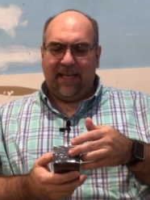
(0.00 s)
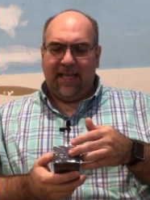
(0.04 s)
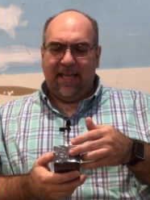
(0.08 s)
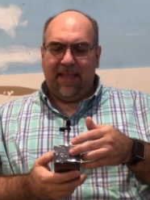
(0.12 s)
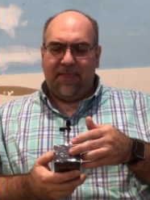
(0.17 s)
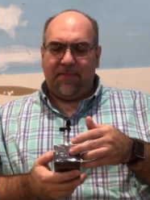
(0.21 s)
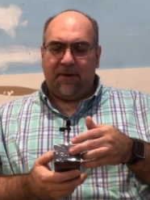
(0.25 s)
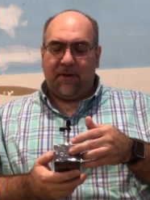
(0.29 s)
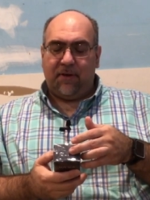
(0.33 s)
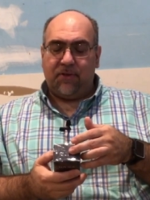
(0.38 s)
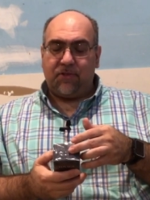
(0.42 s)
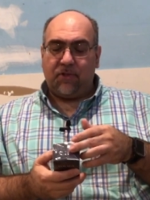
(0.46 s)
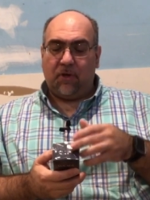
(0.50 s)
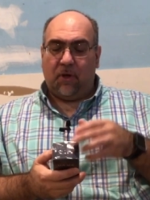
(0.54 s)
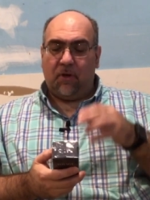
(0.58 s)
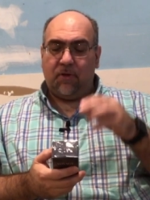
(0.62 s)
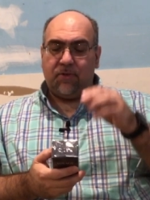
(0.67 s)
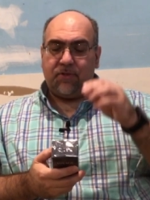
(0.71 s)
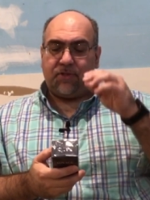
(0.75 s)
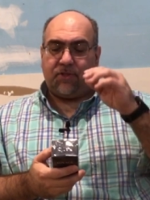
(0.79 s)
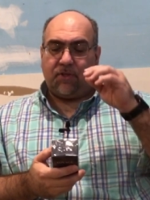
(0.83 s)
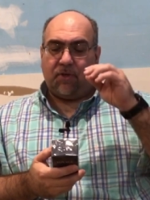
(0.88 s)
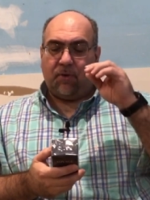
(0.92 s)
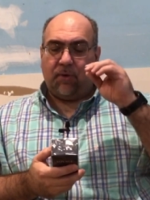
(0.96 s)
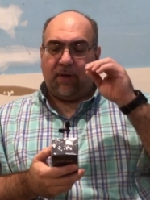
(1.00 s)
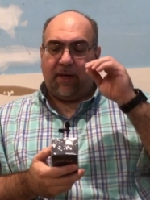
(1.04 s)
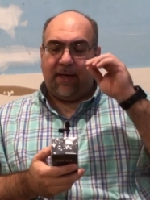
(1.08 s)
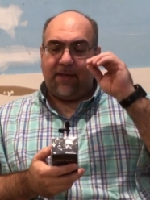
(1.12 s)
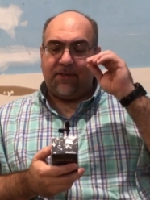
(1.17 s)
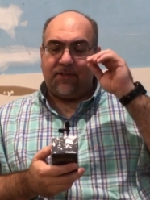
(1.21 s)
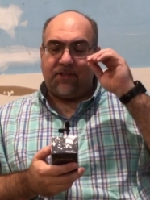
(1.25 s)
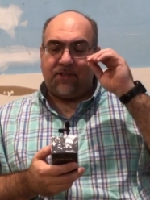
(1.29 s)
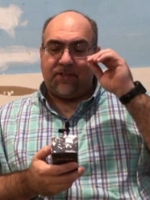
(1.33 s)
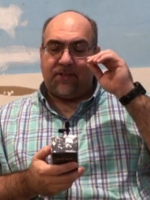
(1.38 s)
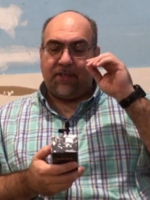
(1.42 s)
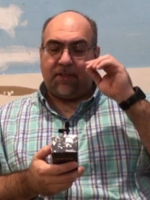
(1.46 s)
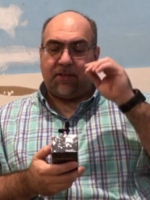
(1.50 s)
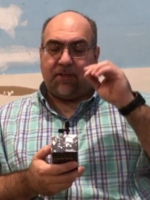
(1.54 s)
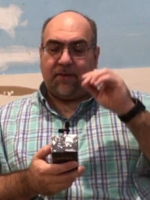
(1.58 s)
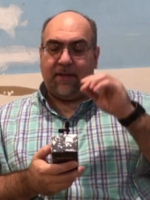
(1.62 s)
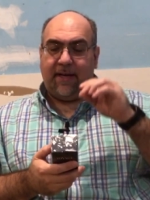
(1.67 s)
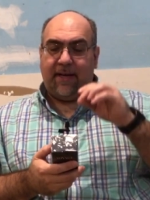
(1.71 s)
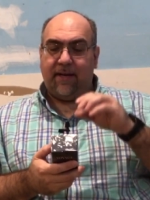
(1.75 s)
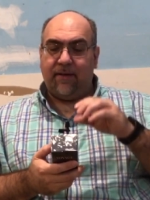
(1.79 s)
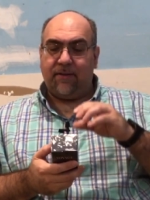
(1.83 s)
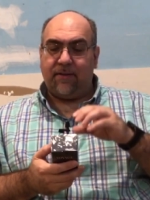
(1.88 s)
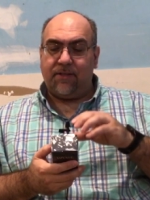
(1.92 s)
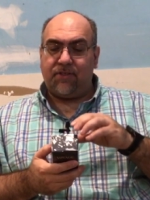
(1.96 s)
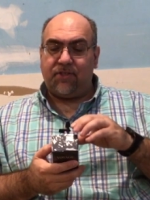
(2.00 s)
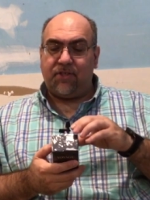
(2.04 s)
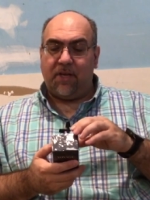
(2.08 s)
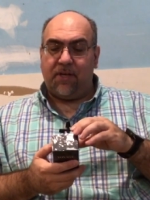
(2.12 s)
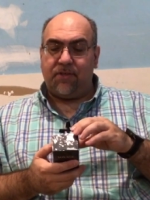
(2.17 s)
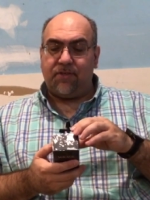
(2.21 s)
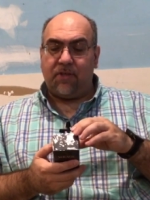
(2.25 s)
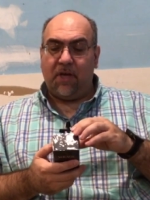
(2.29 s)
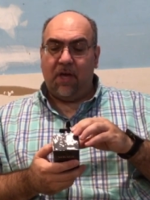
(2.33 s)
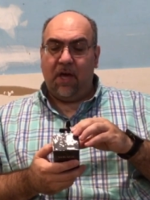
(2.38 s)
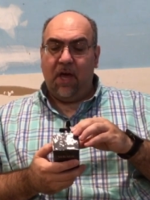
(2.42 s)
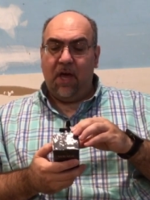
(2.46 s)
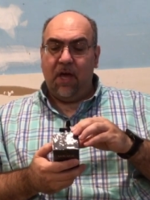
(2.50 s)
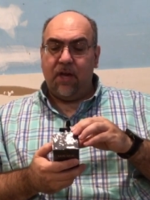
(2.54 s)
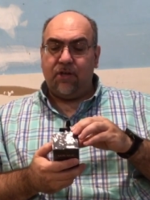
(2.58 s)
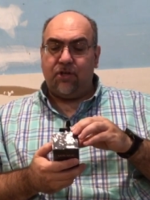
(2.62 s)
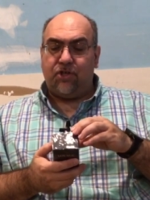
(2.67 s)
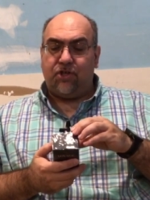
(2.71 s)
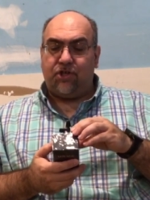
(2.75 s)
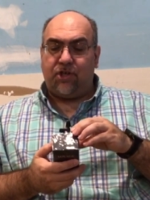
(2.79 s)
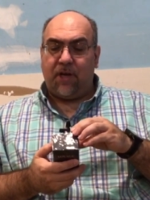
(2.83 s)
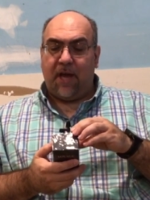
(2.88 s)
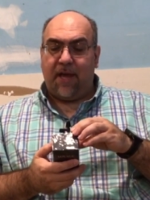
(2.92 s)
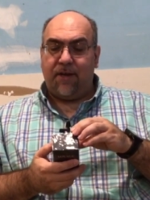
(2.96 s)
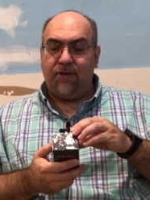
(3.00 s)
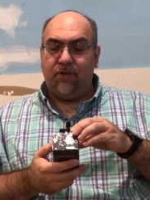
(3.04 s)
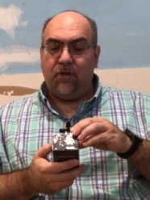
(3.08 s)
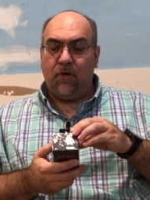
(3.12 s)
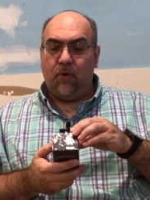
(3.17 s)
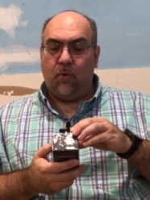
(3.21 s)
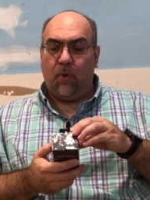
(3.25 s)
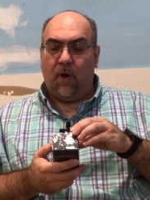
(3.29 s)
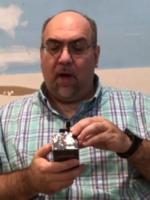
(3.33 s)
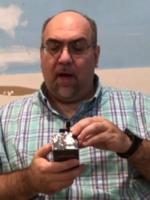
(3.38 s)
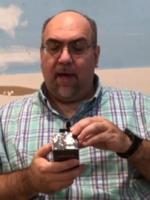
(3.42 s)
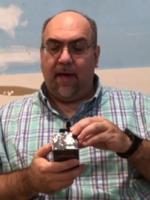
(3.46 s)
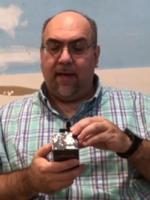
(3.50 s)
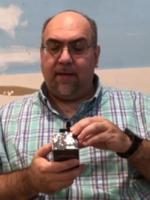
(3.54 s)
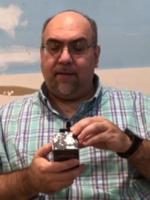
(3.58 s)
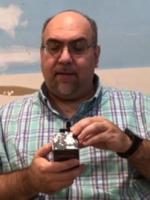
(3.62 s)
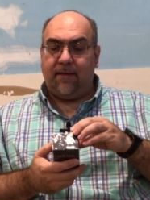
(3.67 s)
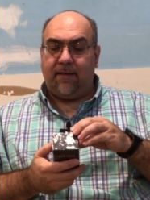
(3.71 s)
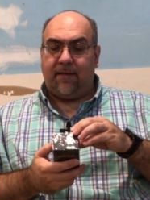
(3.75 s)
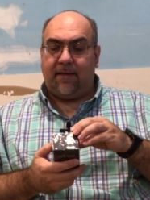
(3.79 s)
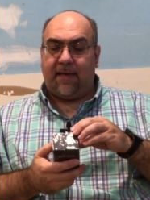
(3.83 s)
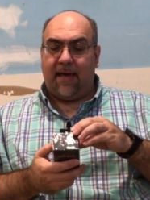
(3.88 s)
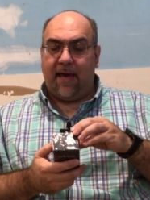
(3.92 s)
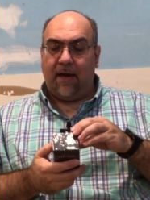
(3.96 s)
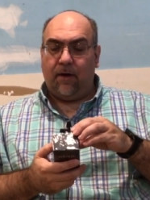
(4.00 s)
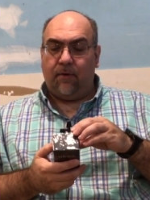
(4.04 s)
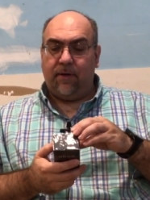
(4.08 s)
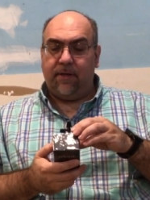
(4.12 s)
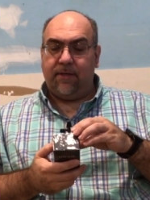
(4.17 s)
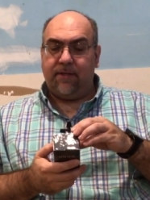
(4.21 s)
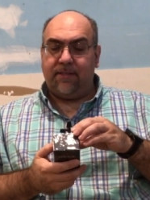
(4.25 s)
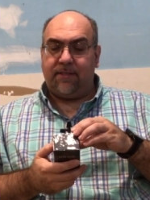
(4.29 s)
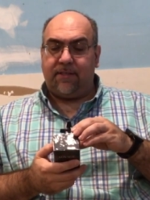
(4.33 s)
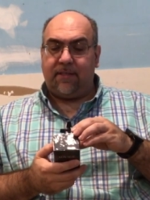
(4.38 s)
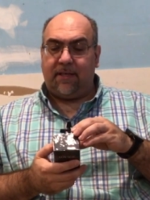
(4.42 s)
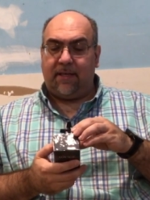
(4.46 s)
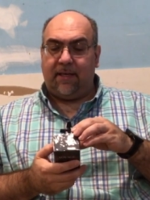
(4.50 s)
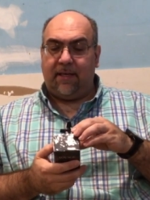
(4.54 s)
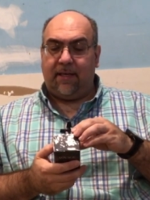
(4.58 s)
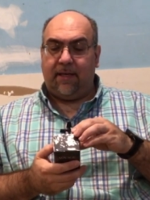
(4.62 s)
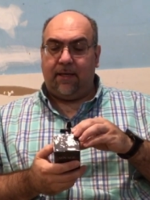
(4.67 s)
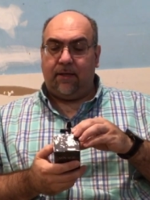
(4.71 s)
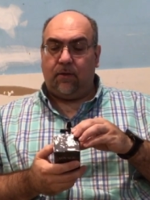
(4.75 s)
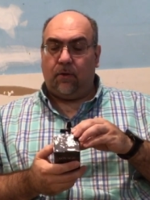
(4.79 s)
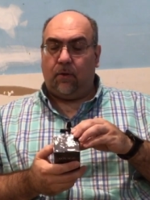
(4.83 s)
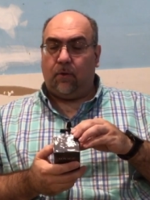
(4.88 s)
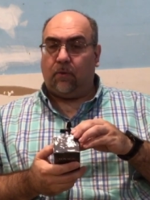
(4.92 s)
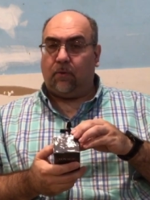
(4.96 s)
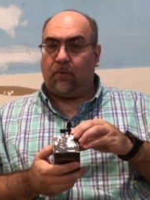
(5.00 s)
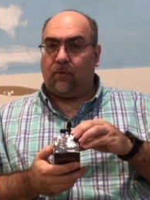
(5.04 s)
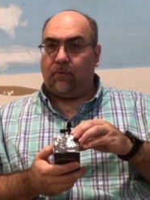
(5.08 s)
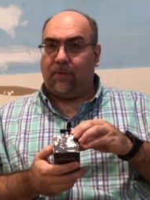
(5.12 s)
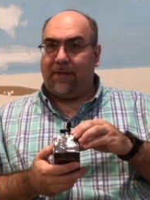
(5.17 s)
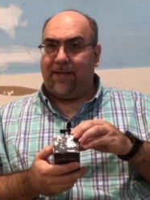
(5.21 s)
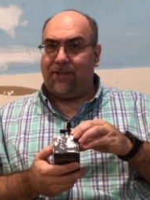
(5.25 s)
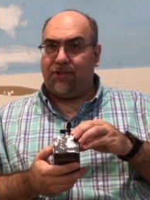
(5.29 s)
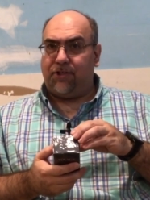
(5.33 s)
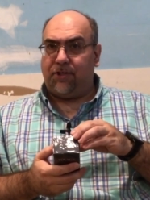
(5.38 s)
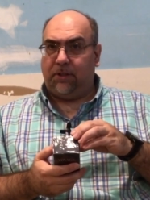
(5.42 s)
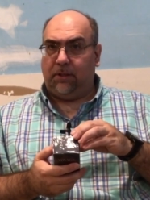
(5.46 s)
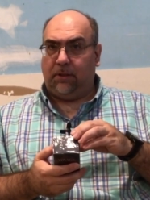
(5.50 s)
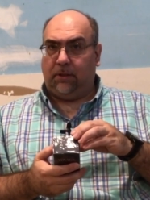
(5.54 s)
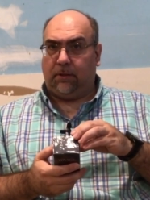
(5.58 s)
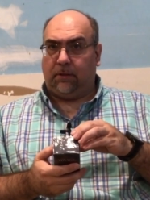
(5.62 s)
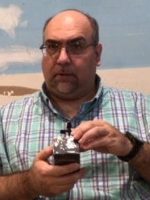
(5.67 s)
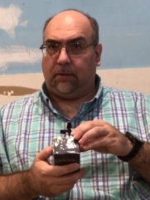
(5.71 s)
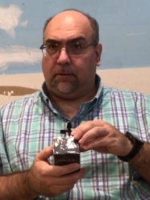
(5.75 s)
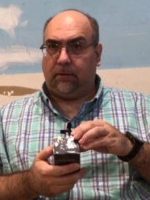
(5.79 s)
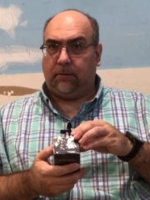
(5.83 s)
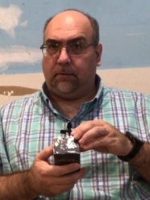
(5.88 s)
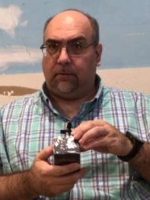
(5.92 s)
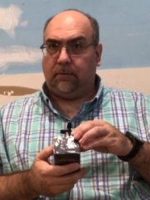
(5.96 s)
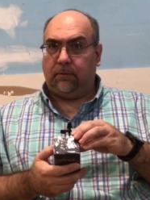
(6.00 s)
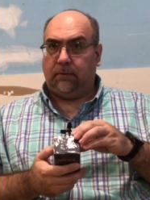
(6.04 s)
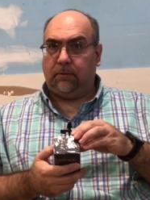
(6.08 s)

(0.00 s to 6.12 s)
there's also a sticker here that says genuine guaranteed original.